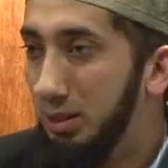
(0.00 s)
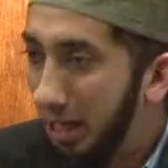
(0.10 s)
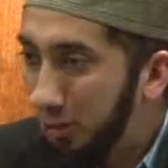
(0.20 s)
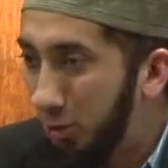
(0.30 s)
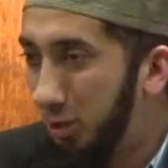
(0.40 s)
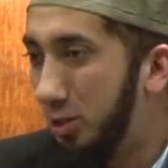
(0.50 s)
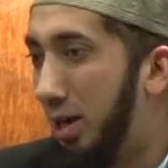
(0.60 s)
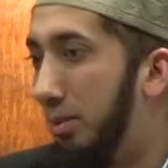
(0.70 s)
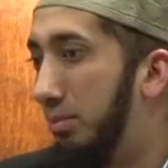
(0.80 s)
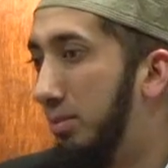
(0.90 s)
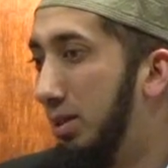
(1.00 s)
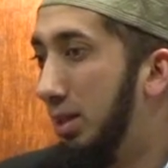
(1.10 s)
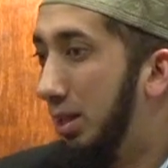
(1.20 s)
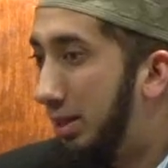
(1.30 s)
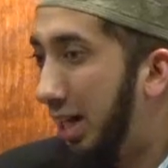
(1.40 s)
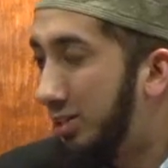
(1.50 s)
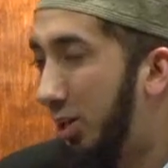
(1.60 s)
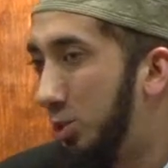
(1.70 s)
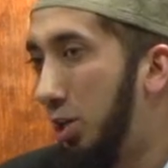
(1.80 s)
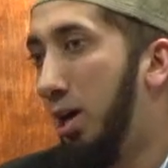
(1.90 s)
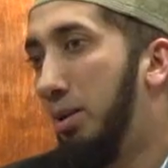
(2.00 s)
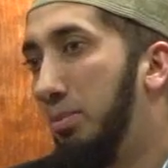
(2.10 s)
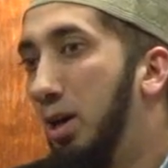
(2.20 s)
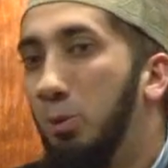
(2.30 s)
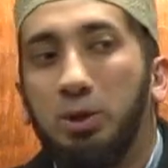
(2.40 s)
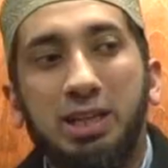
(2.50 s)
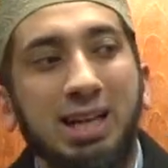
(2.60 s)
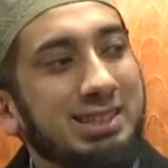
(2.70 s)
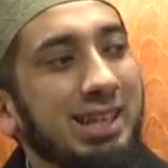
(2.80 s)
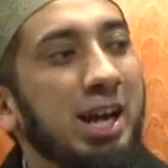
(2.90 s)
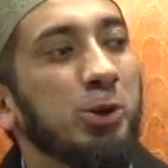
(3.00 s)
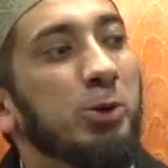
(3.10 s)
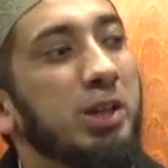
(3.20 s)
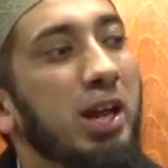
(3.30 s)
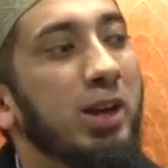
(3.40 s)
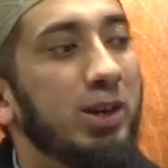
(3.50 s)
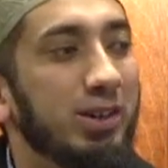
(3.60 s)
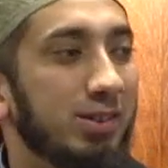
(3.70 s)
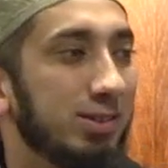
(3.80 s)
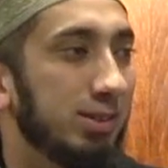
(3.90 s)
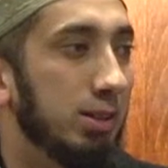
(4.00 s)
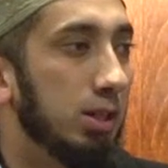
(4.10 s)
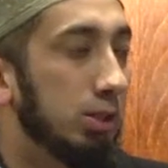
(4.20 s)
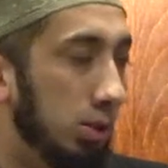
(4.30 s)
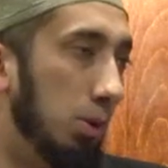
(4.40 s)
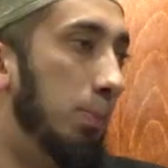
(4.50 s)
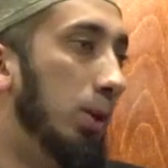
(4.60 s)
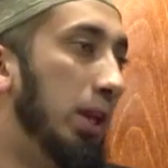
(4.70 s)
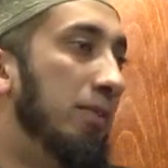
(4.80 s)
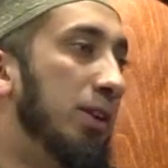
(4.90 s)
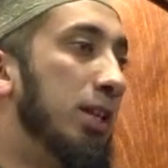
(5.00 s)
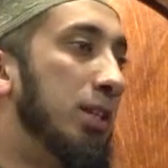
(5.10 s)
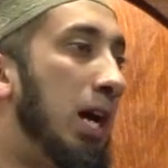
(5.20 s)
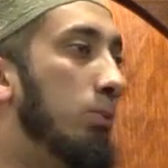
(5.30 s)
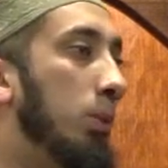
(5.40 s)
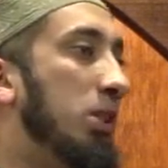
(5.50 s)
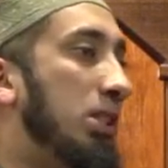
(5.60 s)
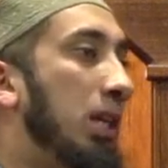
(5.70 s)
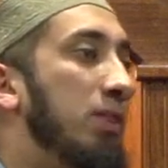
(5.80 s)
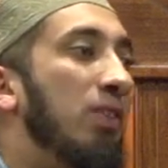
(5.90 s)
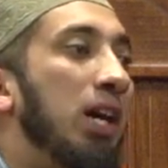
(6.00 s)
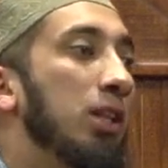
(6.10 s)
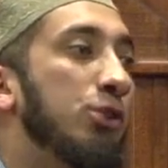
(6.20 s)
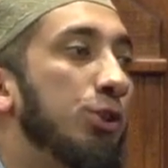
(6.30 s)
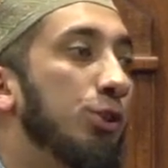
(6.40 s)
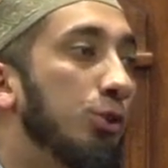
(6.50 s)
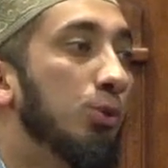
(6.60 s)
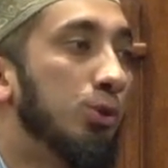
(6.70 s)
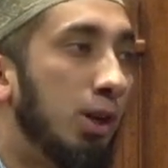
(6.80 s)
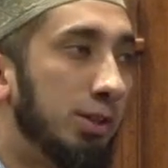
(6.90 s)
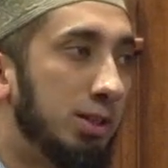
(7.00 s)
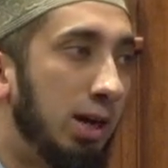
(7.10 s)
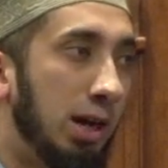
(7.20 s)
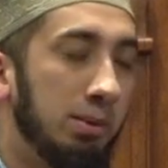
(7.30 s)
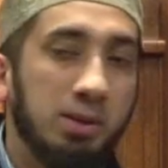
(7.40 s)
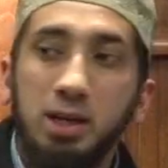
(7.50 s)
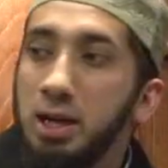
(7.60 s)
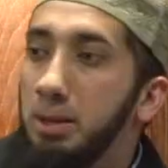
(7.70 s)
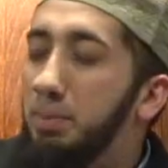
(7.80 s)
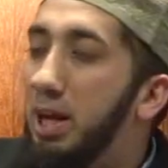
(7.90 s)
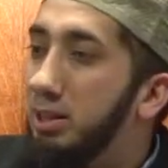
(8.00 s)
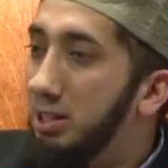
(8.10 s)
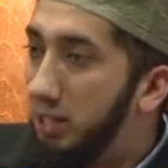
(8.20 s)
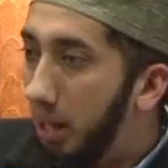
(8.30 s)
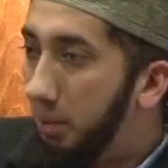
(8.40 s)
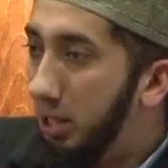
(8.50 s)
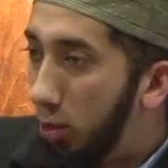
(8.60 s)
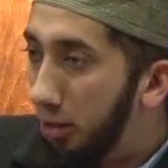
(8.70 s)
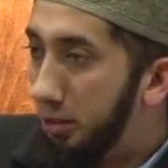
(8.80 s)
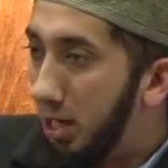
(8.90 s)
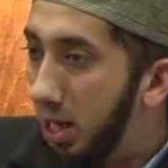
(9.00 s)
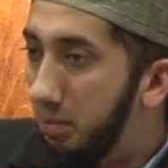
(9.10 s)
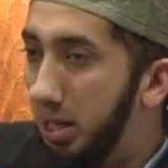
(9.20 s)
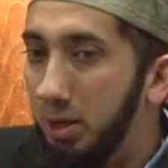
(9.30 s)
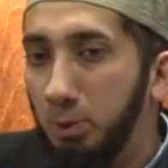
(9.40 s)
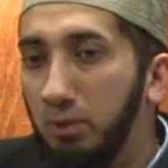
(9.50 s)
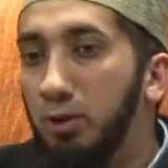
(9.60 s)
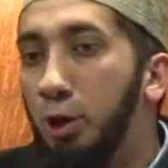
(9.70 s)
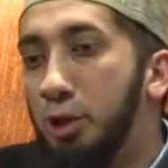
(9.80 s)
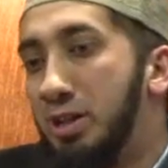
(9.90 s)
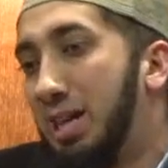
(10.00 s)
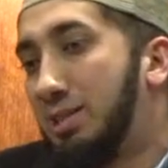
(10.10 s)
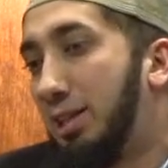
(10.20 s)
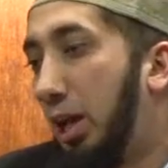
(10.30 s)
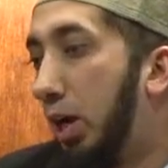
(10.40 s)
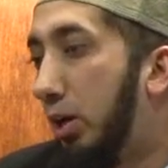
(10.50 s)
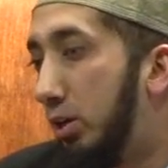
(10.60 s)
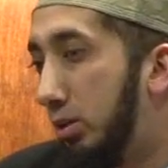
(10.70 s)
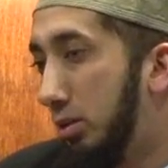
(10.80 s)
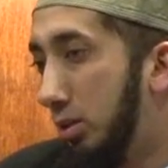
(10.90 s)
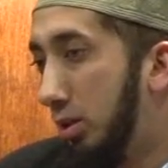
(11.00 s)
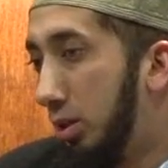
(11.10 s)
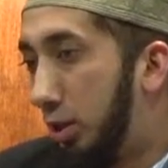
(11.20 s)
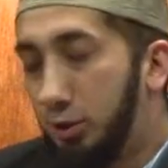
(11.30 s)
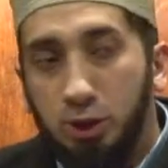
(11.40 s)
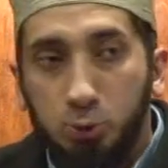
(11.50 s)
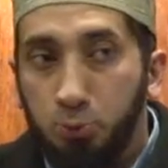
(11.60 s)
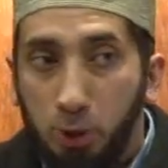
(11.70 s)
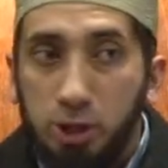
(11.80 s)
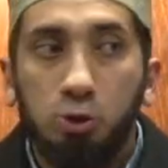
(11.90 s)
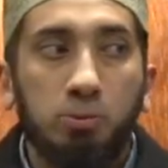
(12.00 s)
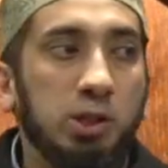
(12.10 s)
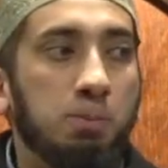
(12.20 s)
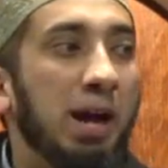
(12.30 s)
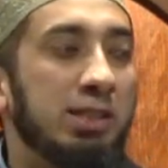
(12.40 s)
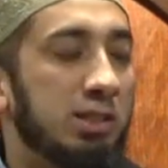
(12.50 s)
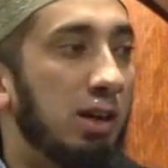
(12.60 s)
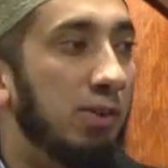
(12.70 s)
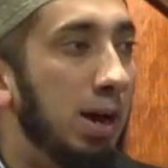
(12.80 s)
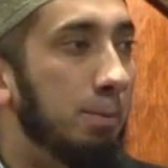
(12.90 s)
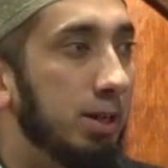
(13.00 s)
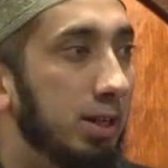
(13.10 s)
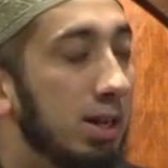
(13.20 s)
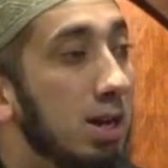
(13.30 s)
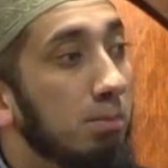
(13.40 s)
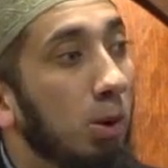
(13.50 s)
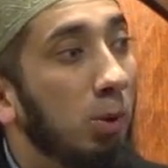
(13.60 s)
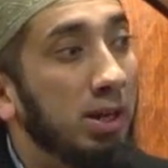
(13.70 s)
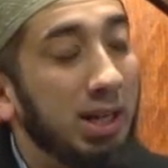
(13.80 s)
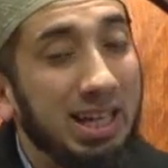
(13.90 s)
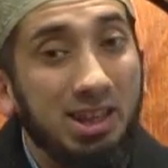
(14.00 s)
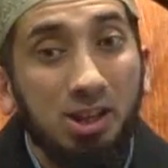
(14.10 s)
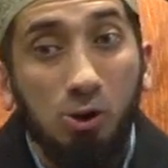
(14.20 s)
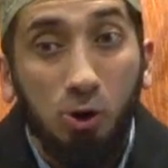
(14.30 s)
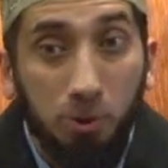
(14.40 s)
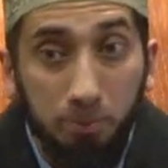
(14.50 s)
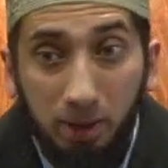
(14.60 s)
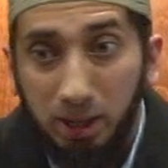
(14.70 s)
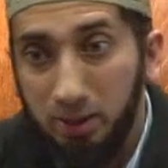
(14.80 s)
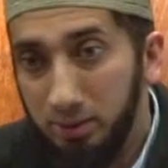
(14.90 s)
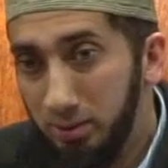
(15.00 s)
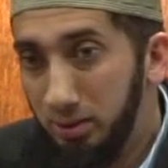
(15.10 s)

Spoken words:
That's your job. That's our job. We can't say, I don't care. See, we live in a time where we see violence in the news all the time and bad things happening all the time, and we've learned not to care because there's way too much bad stuff happening. But when in the ummah,